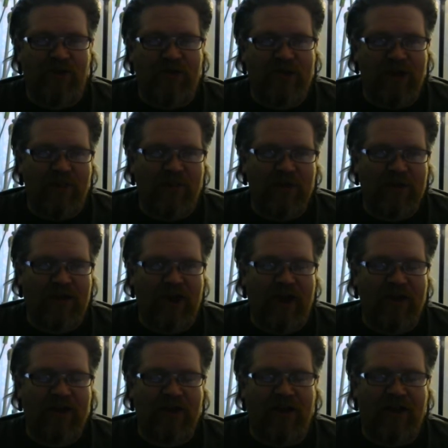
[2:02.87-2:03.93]
do a simple
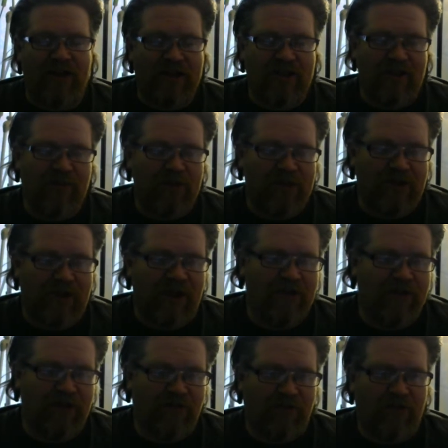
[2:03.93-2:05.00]
sketch. I did a simple
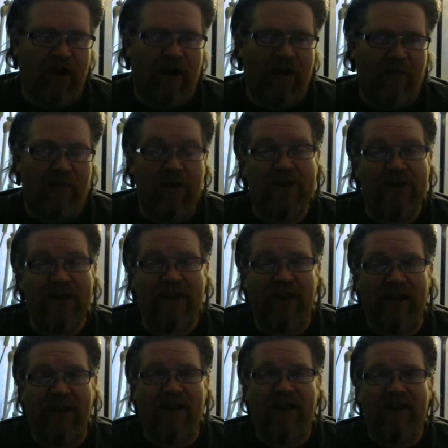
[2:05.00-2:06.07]
sketch of Princess
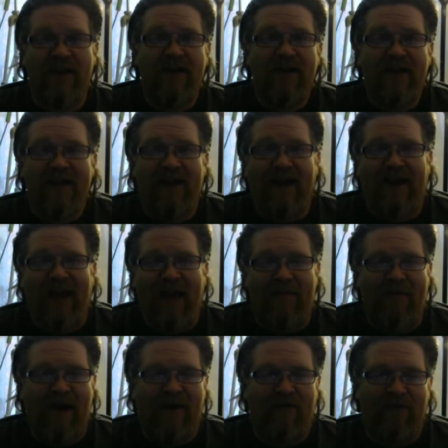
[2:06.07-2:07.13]
Leia. It
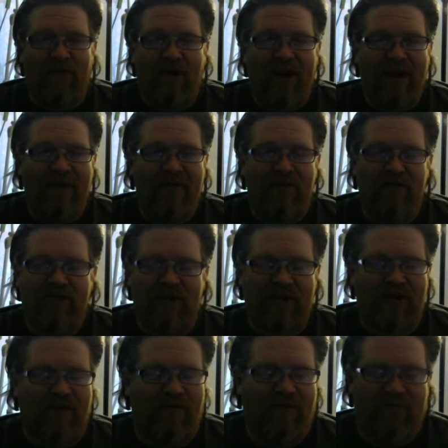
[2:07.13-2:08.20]
came out great. It was
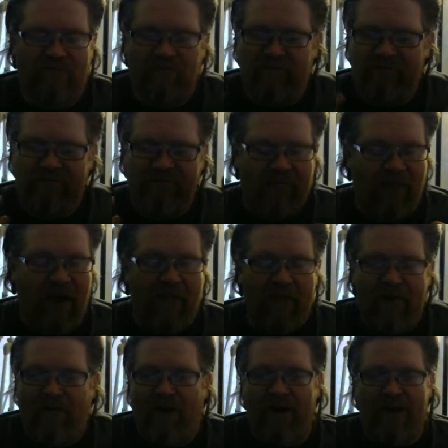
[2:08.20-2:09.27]
just
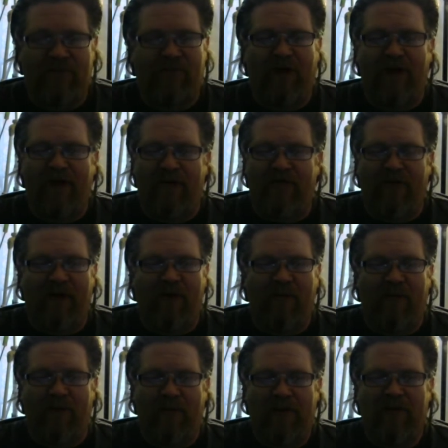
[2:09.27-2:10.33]
very, very, very
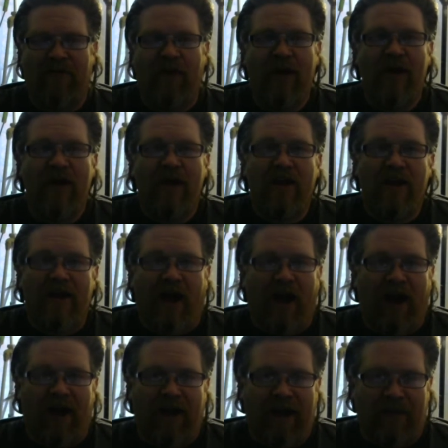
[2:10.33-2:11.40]
primitive.
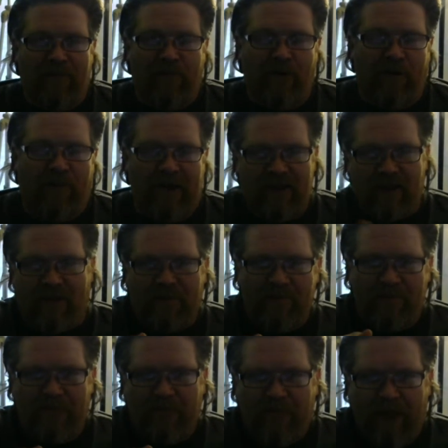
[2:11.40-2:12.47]
He put a piece of
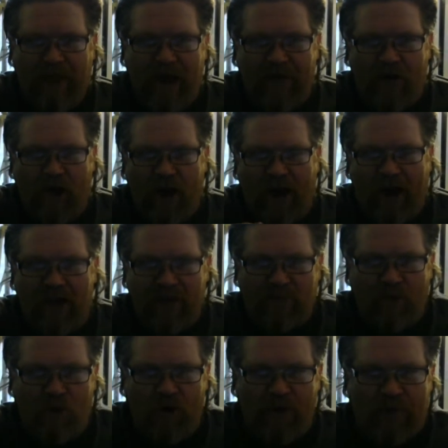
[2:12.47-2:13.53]
thing on there like I was
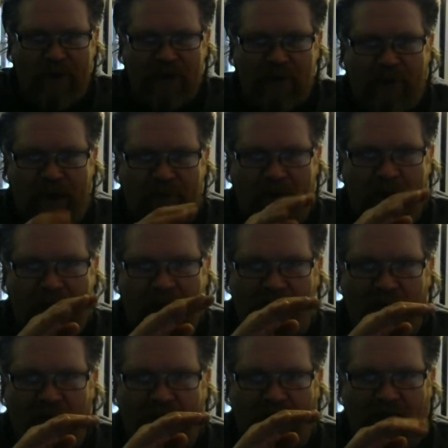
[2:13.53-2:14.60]
pulling a piece of paper, had
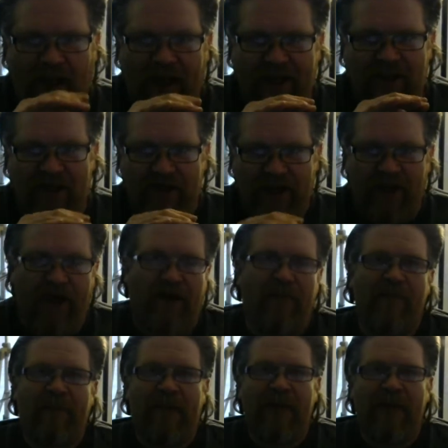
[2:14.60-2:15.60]
like glitches in there.